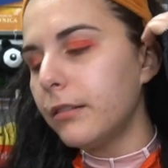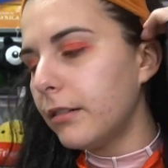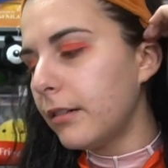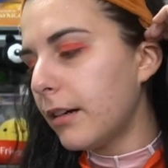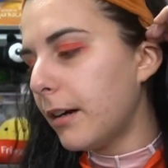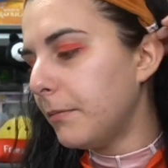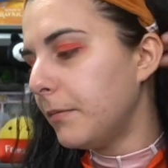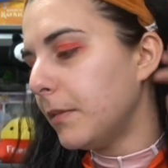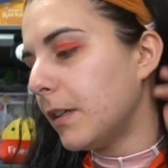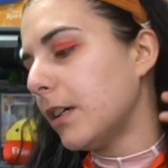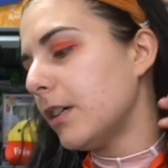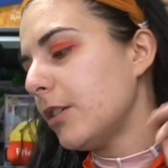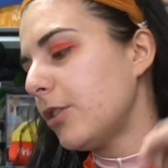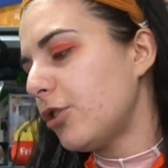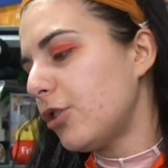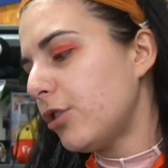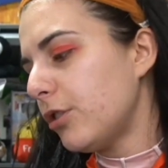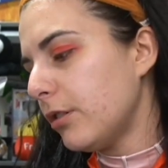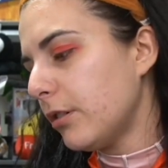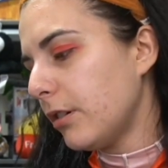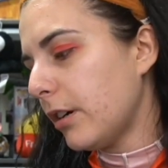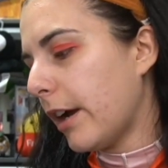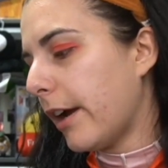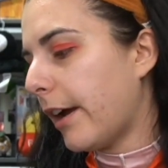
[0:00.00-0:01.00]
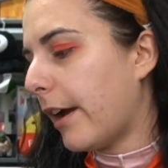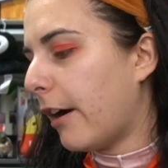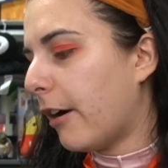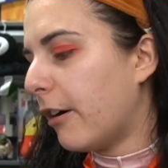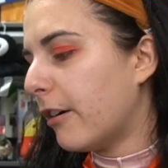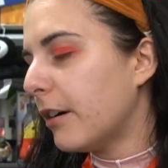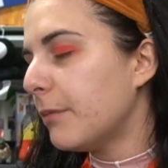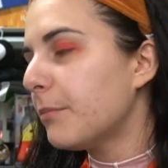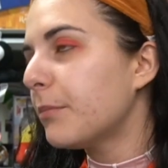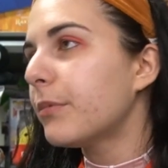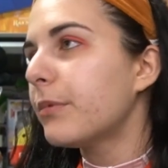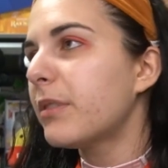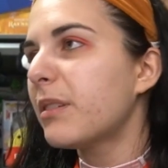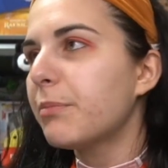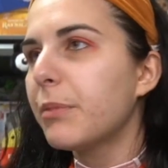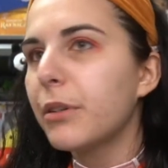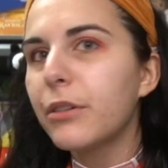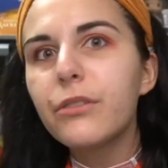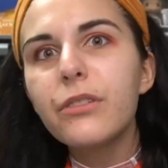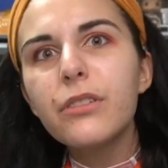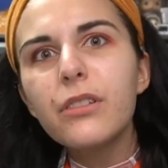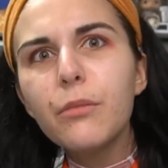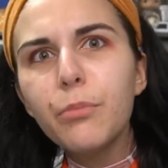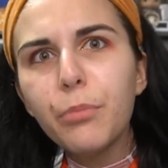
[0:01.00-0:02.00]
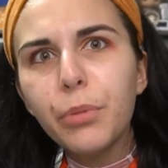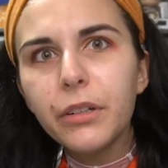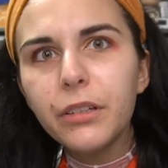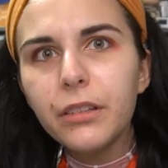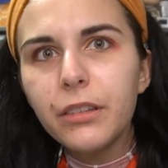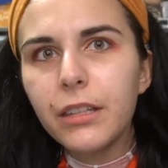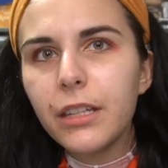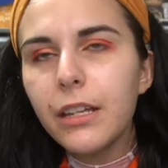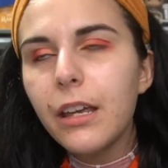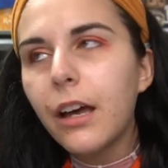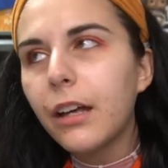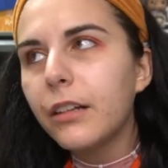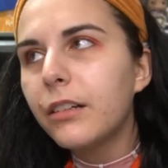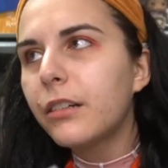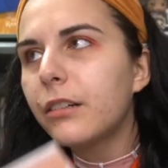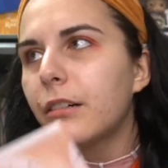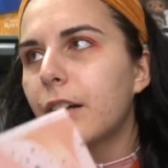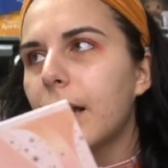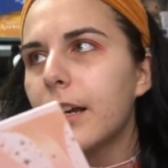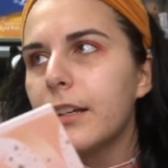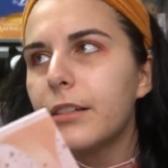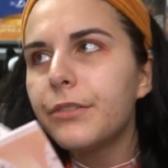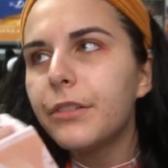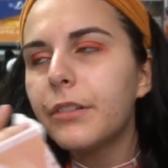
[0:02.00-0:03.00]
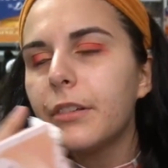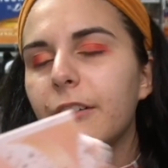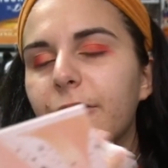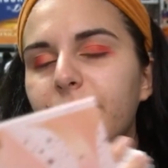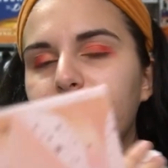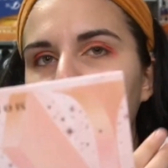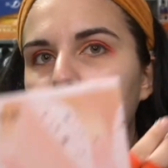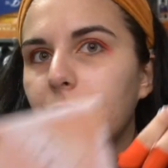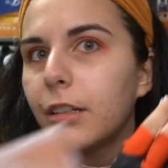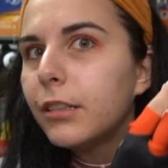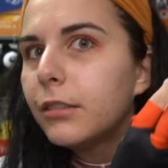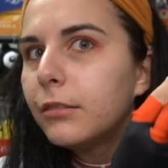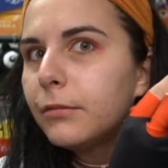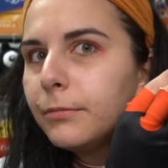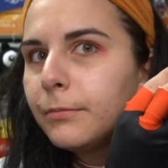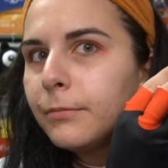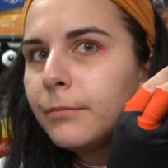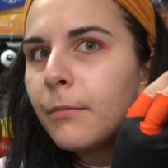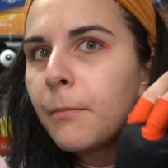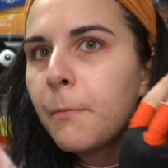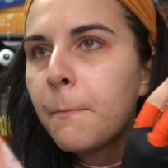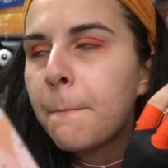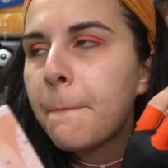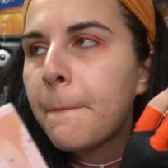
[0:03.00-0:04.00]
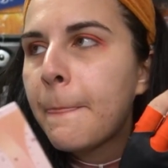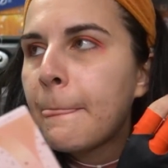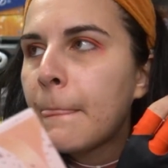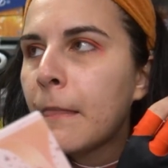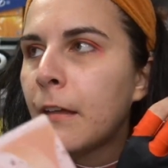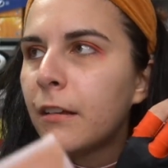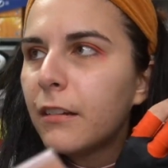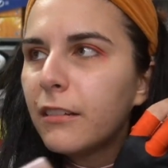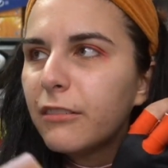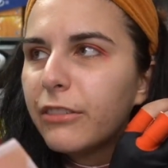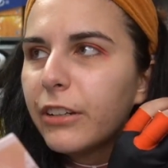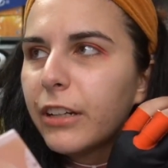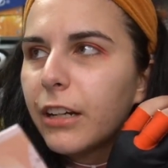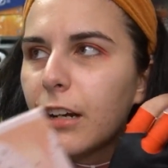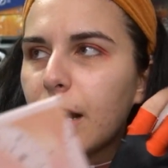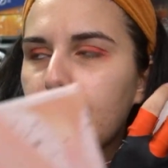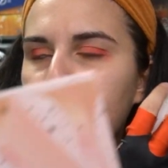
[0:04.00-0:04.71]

I'm not sure how. I'm supposed to put the under eye stuff on. Figured